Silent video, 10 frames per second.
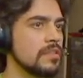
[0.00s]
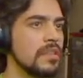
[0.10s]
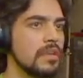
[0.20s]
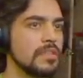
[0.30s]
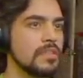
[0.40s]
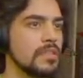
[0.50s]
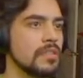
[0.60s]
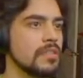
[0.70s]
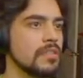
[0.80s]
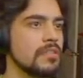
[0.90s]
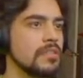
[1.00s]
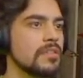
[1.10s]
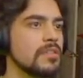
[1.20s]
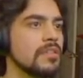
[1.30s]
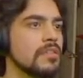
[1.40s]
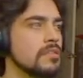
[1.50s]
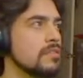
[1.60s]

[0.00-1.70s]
Sorry, sorry, sorry. Sorry.